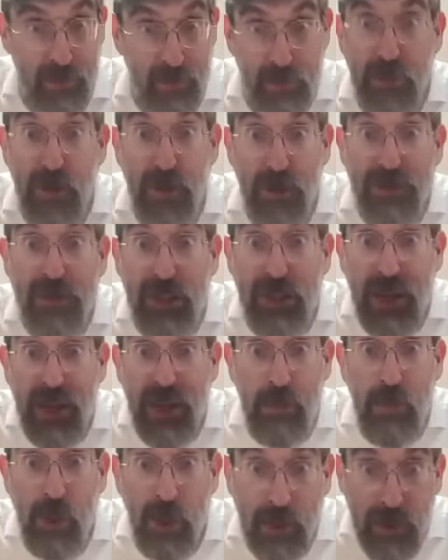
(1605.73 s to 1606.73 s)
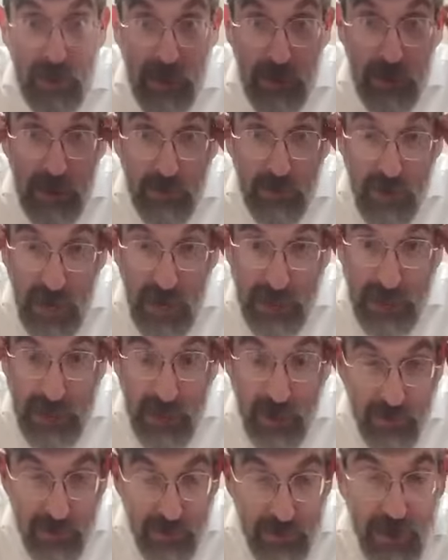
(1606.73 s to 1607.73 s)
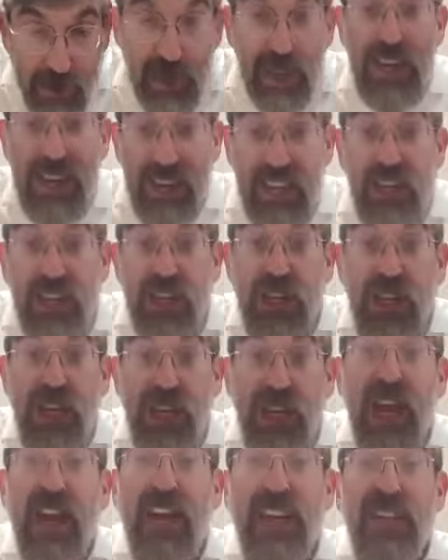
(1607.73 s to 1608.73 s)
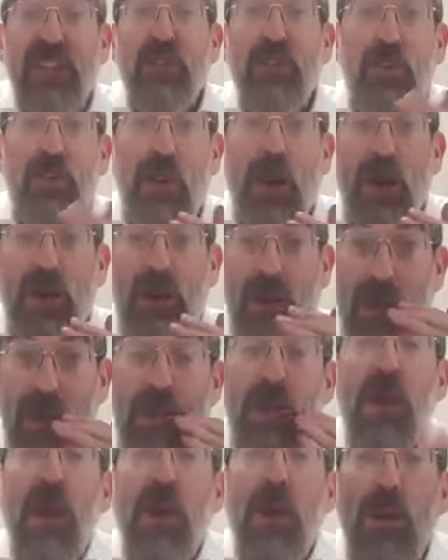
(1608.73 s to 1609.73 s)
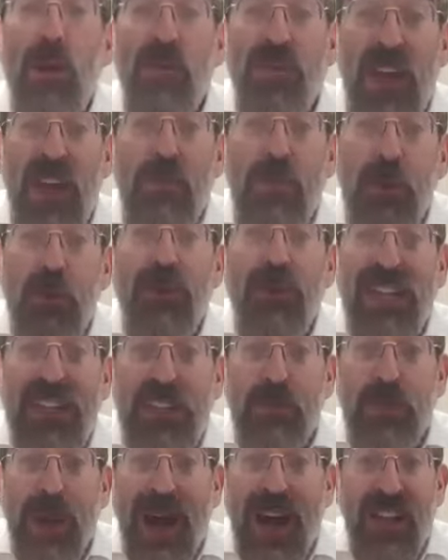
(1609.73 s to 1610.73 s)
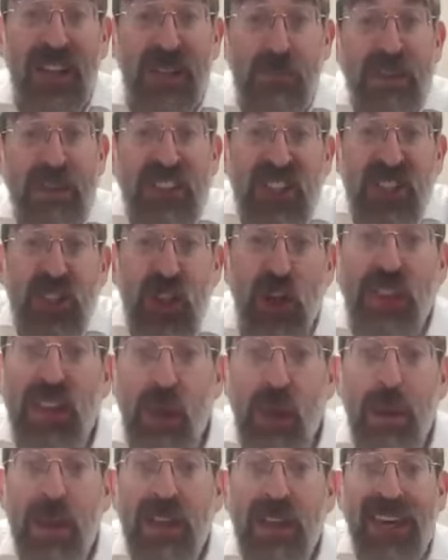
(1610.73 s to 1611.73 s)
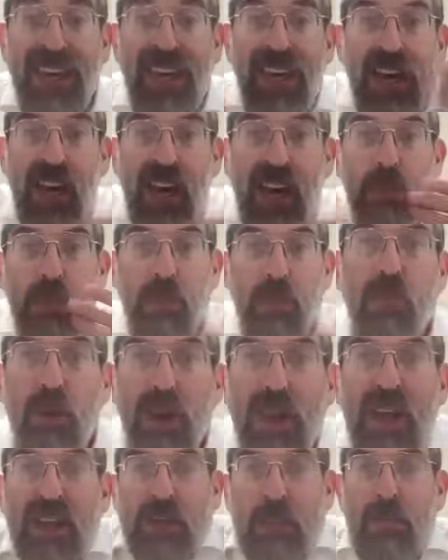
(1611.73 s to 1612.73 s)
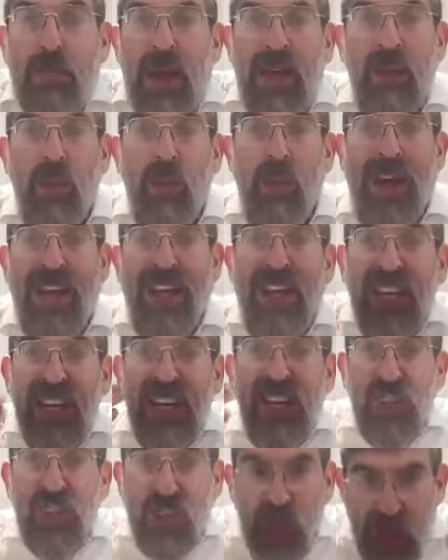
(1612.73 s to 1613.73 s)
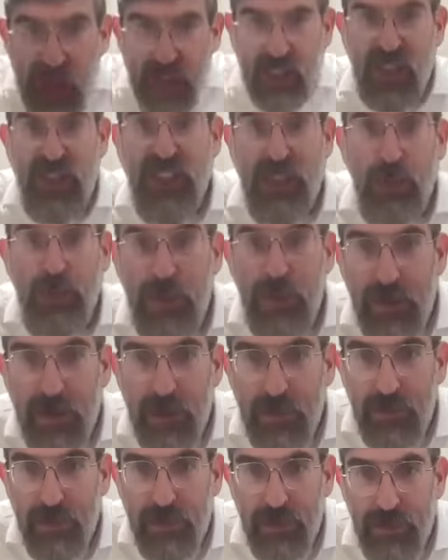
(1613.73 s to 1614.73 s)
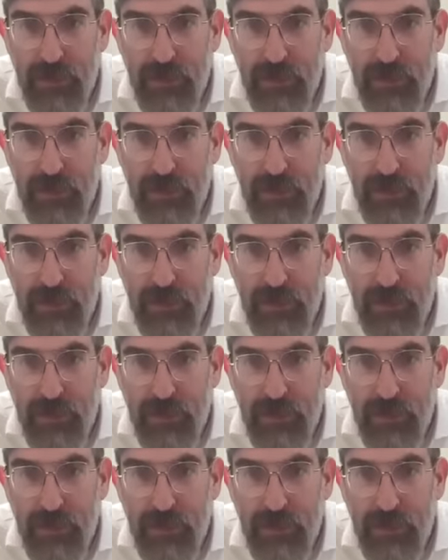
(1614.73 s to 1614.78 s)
But in other words, it can't be boiled until you give kesef. Ish ki yikach ishu bala. Over here, Ba'ulas Baal mentions nothing about ki yikach beforehand. The Meluan, it's showing just the bia.